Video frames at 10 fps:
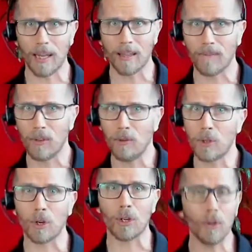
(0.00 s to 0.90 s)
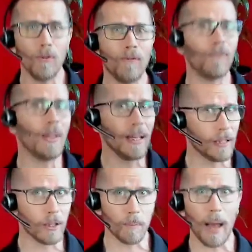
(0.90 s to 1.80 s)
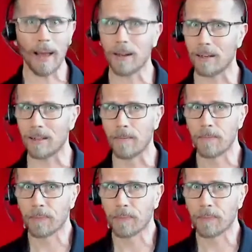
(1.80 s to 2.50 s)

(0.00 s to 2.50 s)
in the future you feel inspired